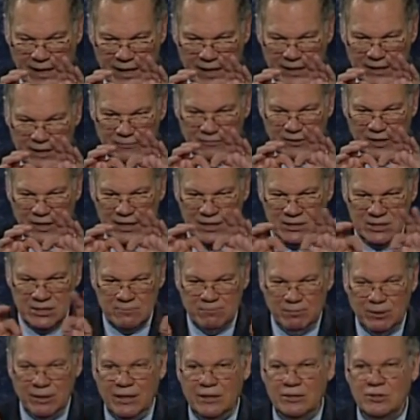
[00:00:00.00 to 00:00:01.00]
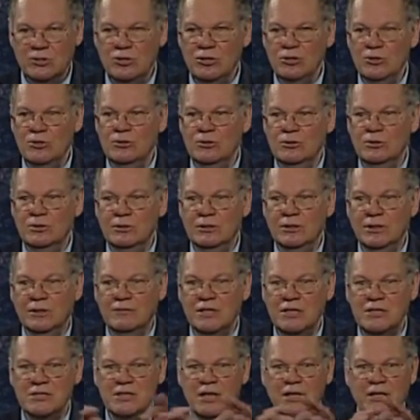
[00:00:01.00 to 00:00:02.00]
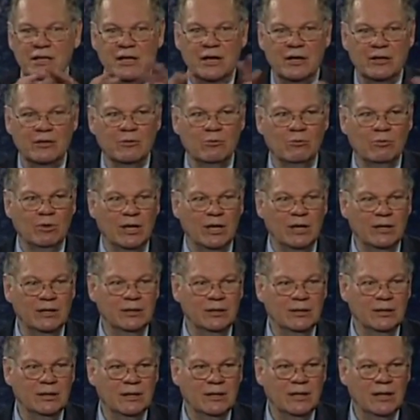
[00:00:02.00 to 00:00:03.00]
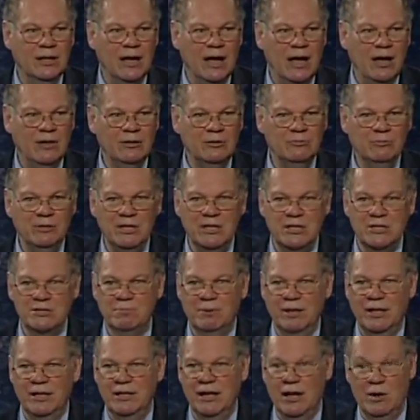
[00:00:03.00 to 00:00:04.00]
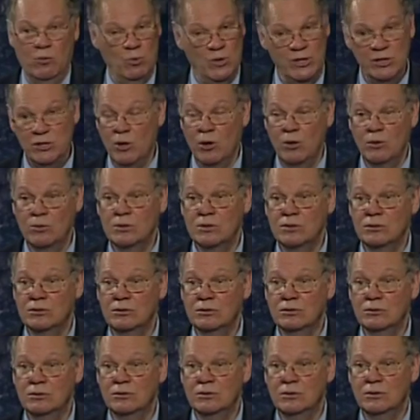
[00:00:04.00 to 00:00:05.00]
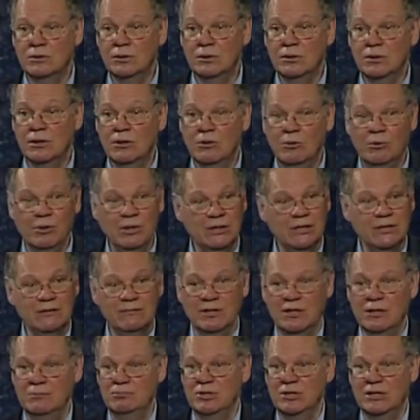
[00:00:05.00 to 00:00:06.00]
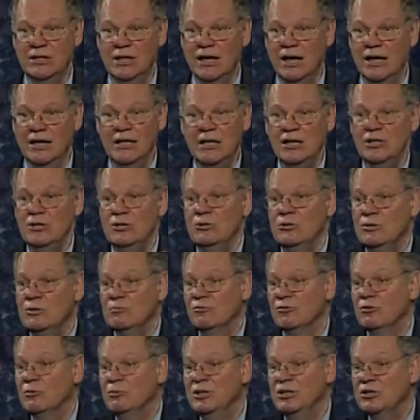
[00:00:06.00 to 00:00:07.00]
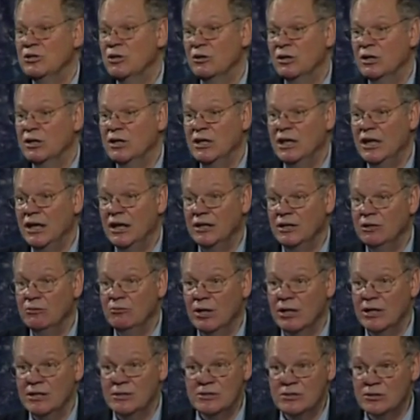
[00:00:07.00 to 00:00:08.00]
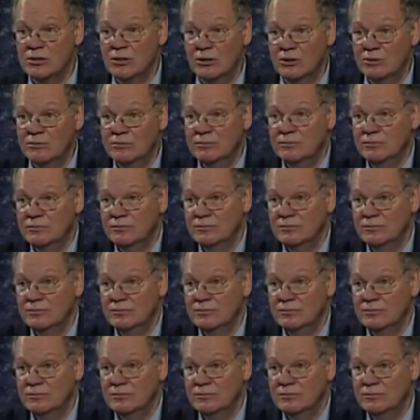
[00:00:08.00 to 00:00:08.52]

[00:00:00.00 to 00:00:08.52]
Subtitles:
And if they split 2, if they stay together 1, how do we explain that? We don't. We leave it up to God. He knew them from eternity anyway, so.